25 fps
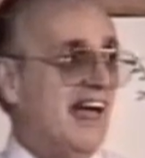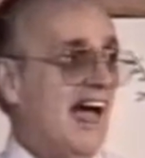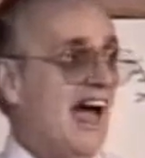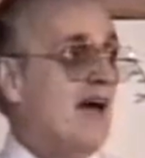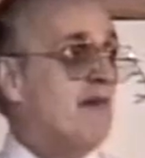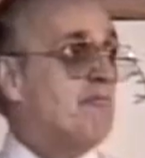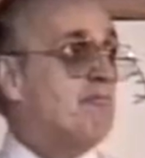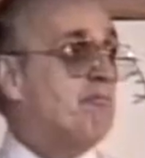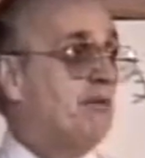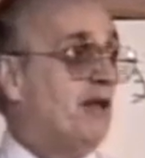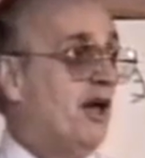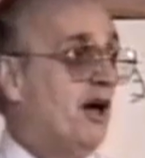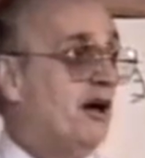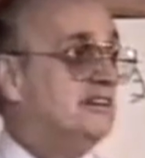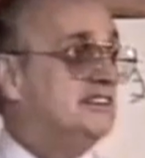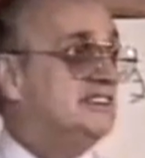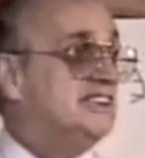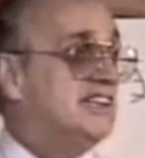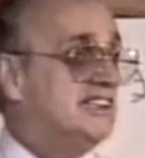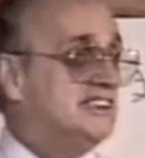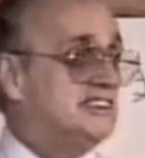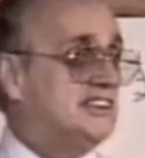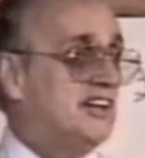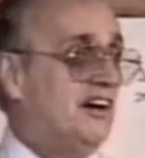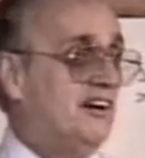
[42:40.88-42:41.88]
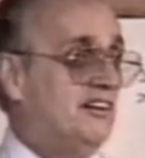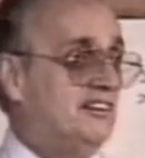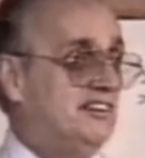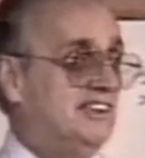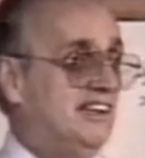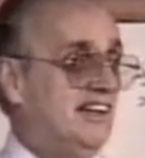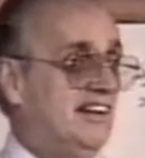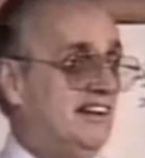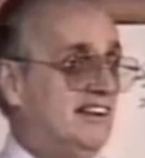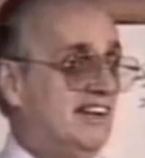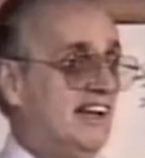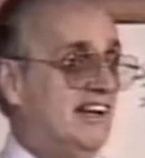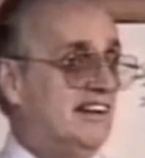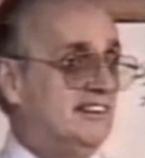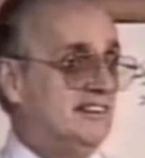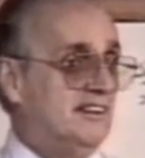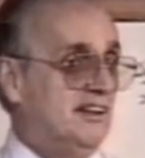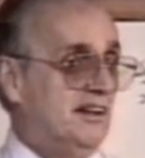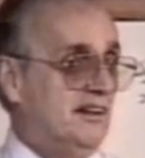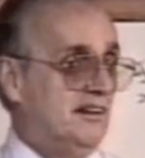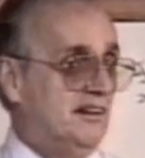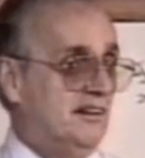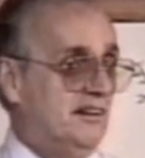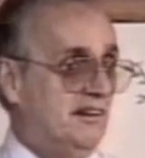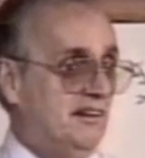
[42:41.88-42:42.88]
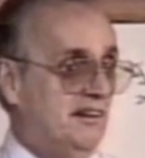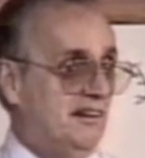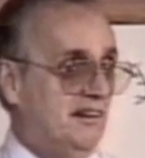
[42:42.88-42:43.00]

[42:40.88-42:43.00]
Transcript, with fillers: That blows this whole deal, doesn't it?